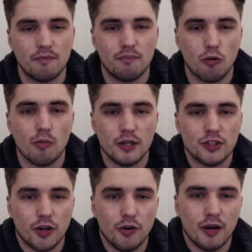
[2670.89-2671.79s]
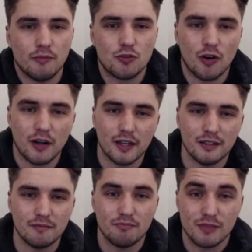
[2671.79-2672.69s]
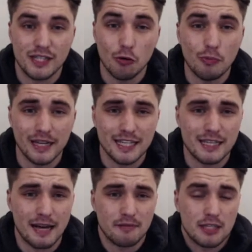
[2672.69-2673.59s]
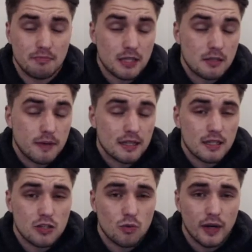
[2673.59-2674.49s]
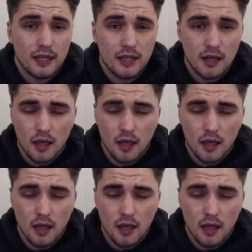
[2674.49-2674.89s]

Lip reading: probably shown up drunk and still been expected to win.